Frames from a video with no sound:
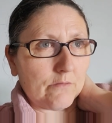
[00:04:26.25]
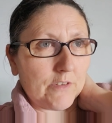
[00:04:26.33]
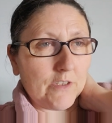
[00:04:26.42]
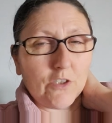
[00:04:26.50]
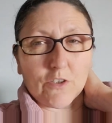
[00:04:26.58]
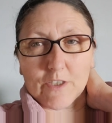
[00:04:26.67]

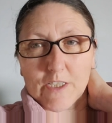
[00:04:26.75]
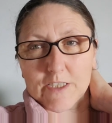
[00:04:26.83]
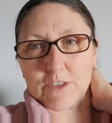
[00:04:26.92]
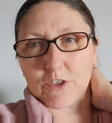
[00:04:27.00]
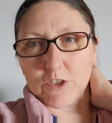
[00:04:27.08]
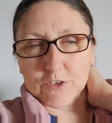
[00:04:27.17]
you know, the
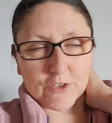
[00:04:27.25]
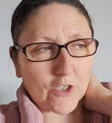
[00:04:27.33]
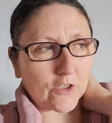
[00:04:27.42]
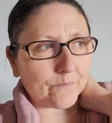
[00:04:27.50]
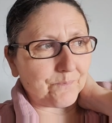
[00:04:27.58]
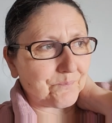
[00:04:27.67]
list goes
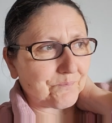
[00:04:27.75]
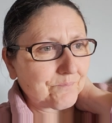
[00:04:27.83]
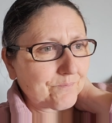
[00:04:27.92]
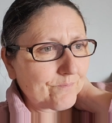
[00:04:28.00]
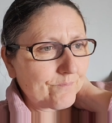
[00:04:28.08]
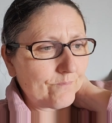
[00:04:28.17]
on.
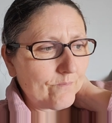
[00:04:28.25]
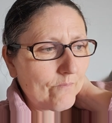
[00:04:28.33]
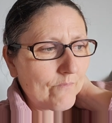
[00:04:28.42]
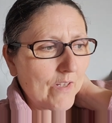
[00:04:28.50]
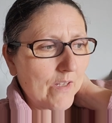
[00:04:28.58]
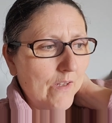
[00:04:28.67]

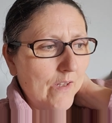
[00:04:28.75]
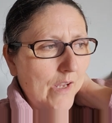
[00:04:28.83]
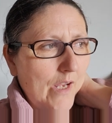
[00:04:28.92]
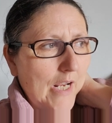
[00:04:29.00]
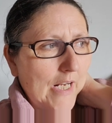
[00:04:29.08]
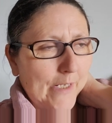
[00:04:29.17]

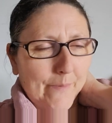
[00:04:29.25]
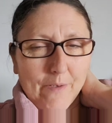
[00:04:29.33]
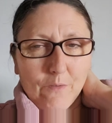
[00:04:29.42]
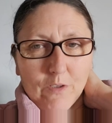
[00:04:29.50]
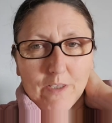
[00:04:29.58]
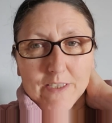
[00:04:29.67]
And I'm
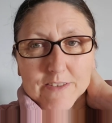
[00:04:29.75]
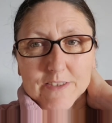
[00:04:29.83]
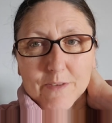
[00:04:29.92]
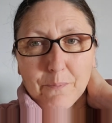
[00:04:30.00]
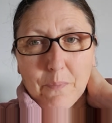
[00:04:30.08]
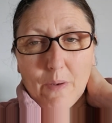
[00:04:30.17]
like, well, that's
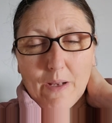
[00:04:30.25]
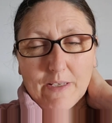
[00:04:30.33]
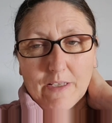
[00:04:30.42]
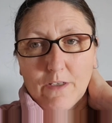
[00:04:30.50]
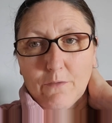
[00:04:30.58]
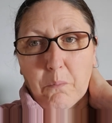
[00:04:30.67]
a
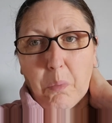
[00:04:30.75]
pack of,